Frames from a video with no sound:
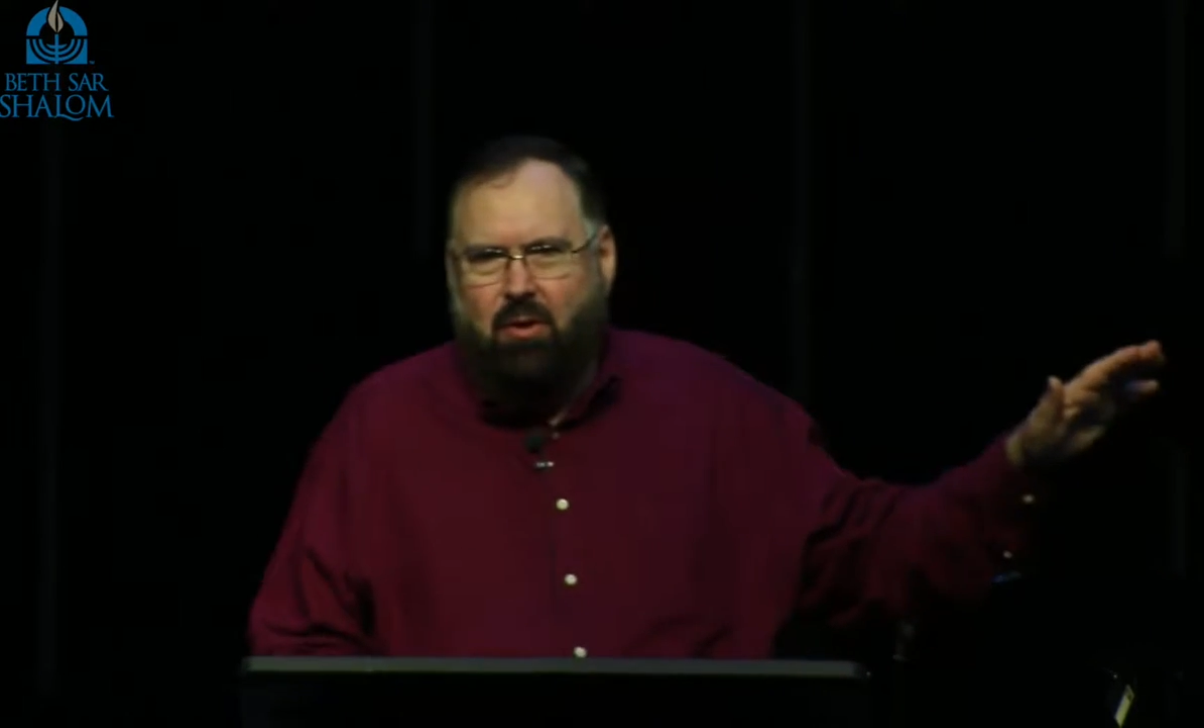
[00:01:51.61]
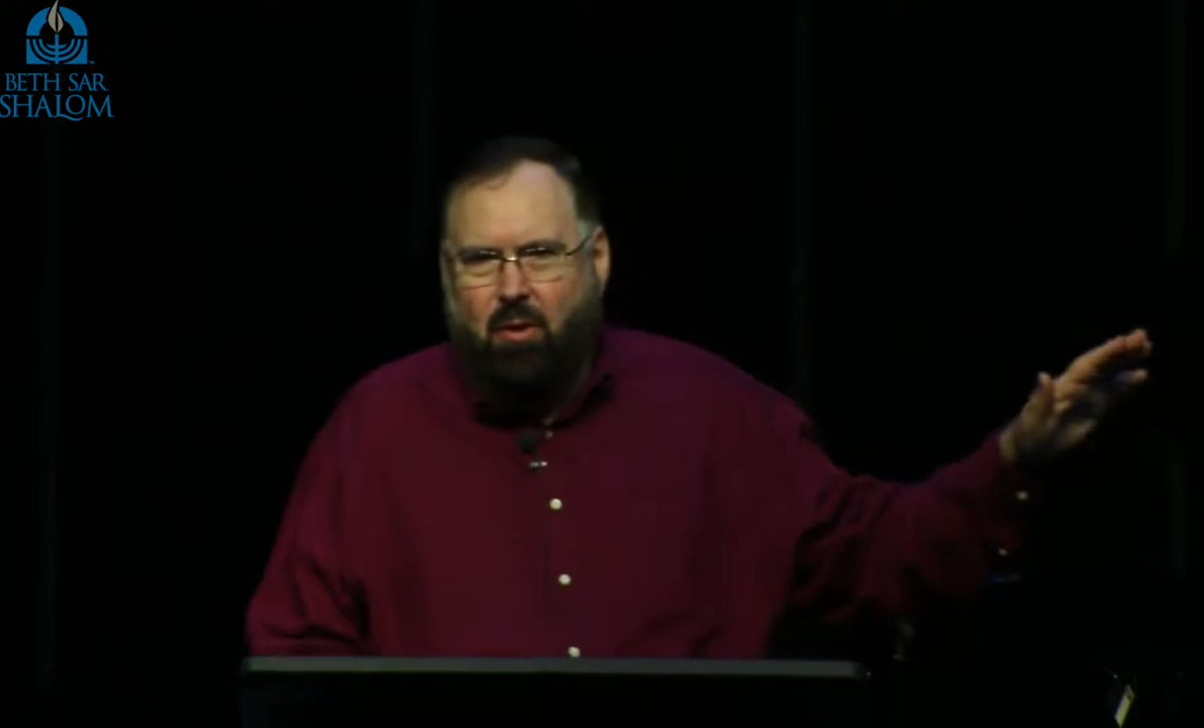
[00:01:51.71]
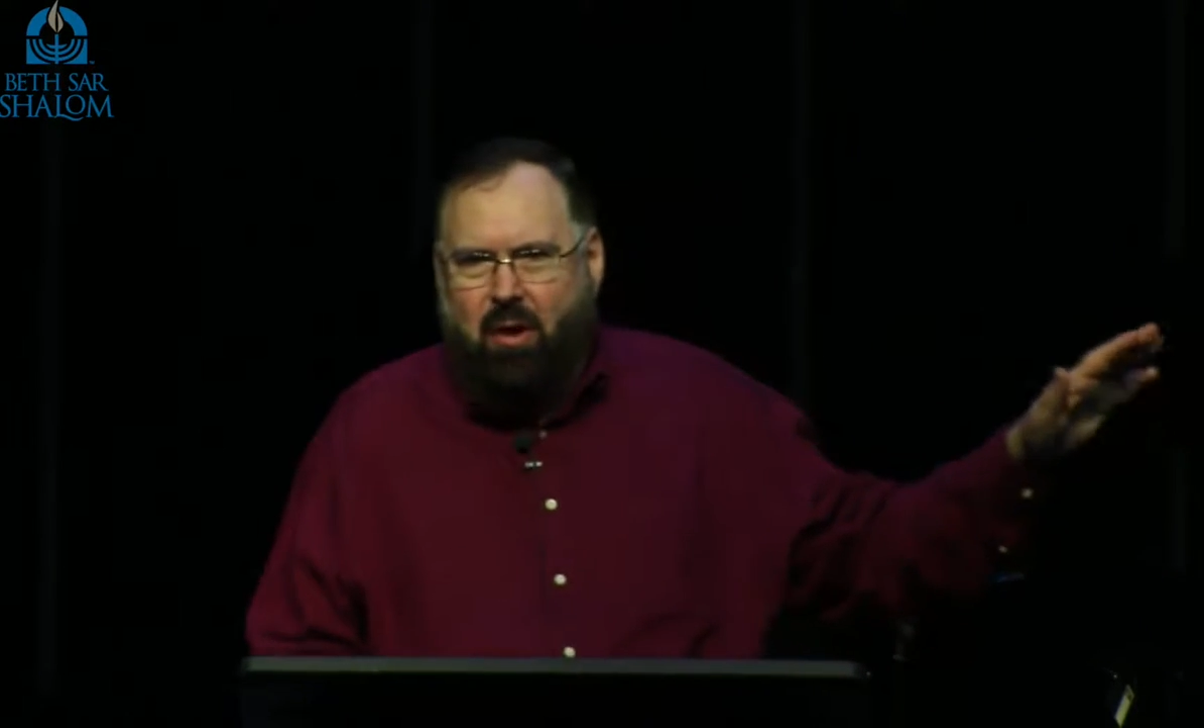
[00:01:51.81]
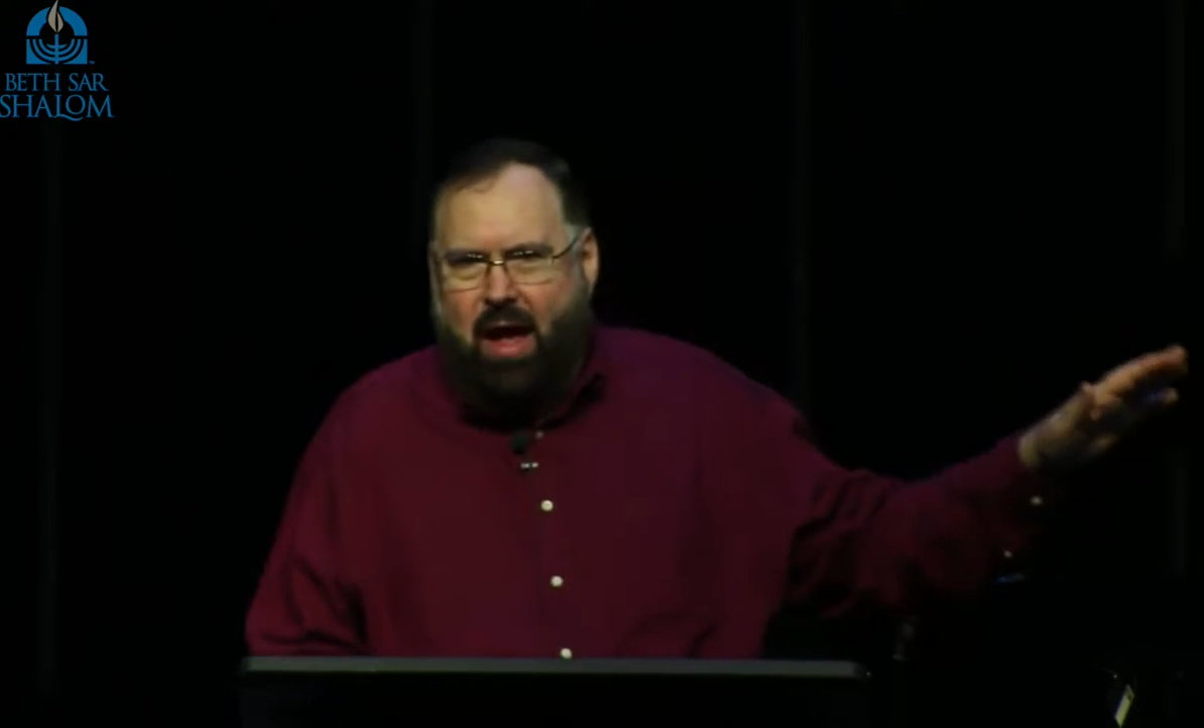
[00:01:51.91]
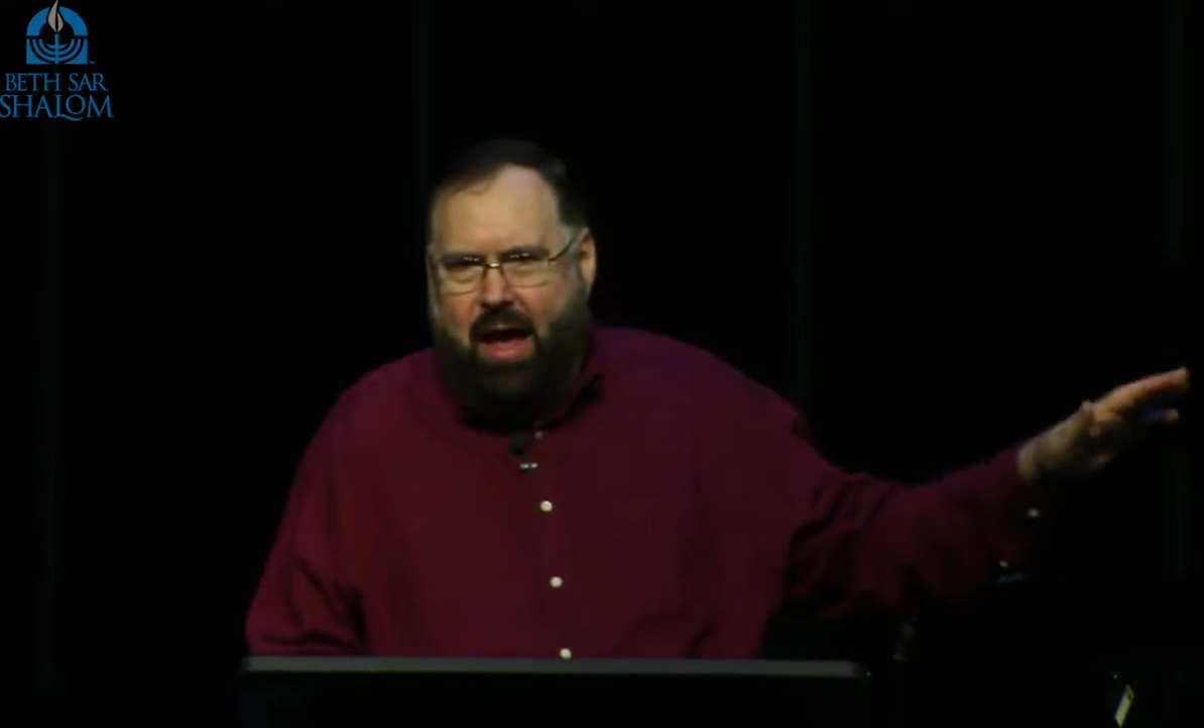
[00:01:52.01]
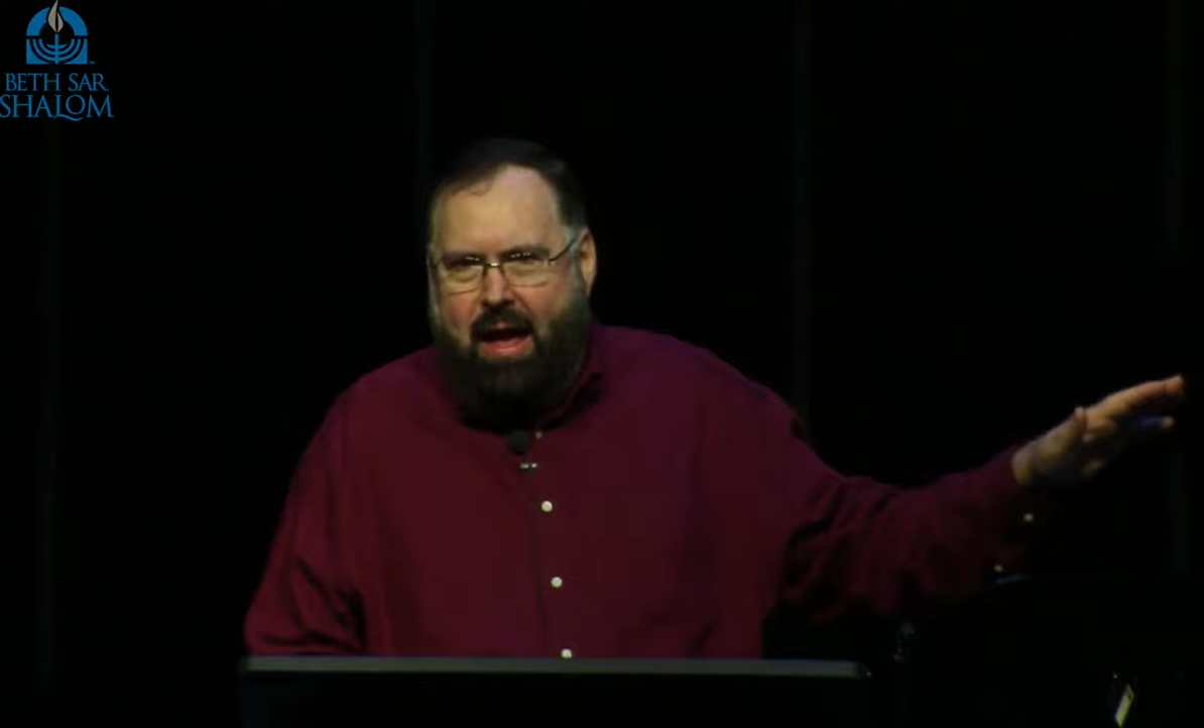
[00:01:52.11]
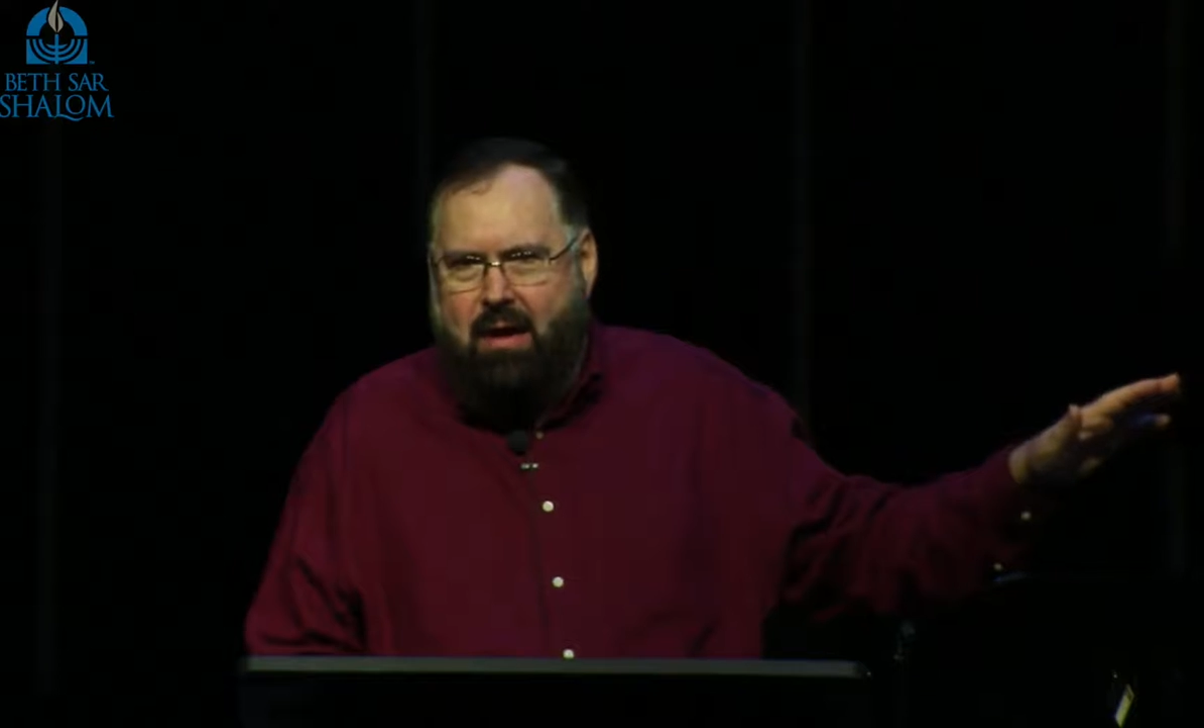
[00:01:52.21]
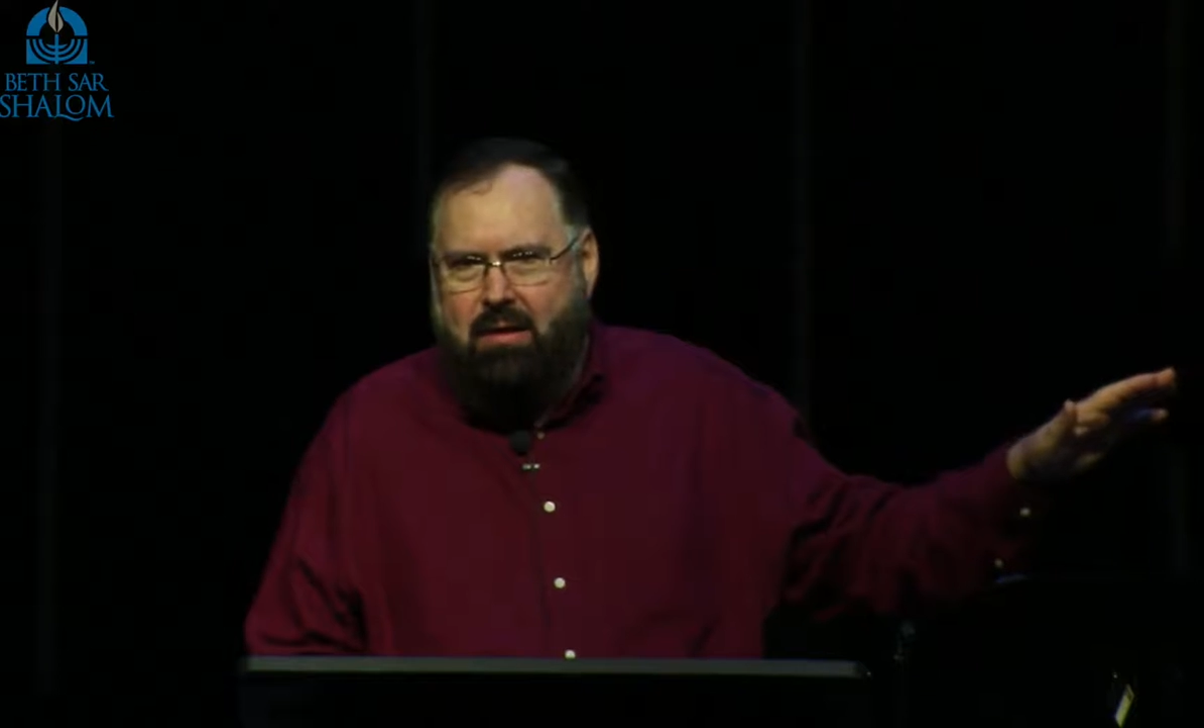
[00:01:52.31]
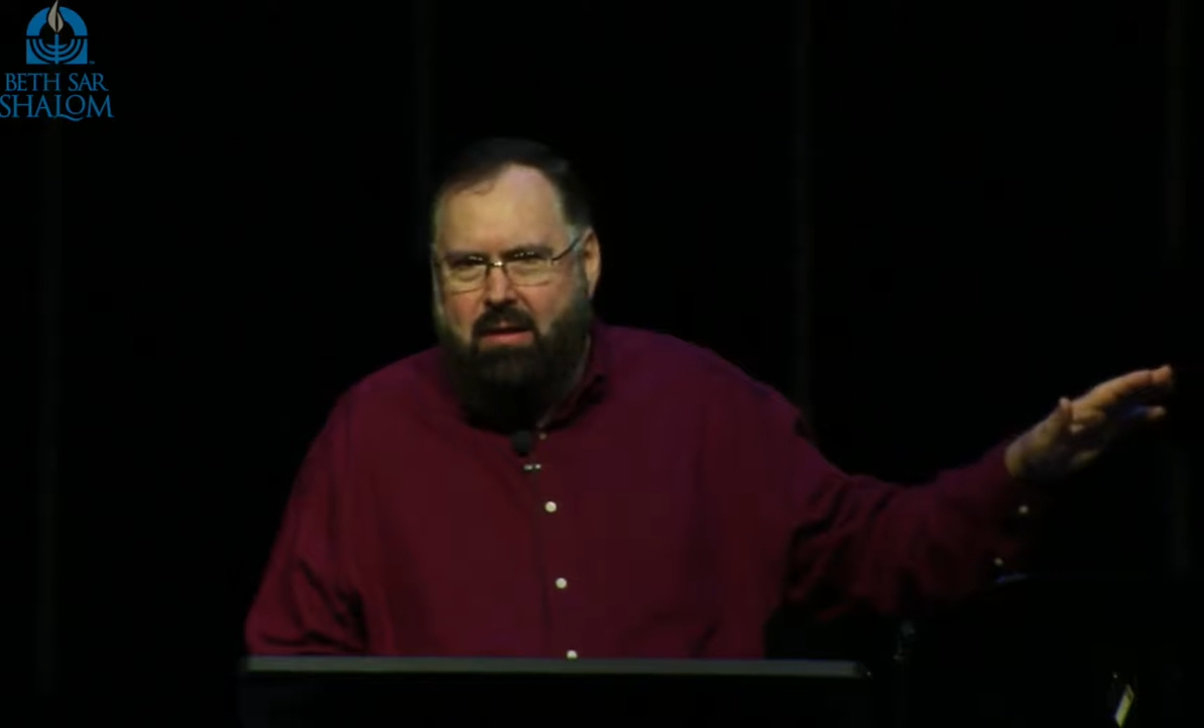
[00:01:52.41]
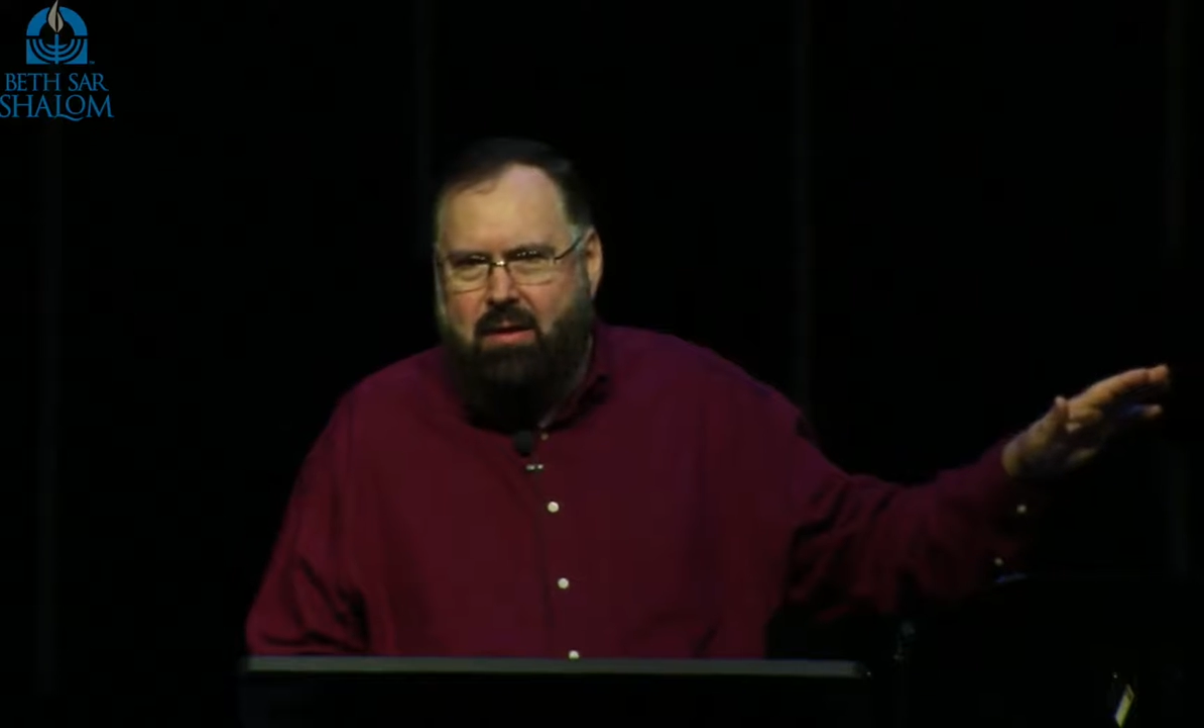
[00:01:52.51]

or had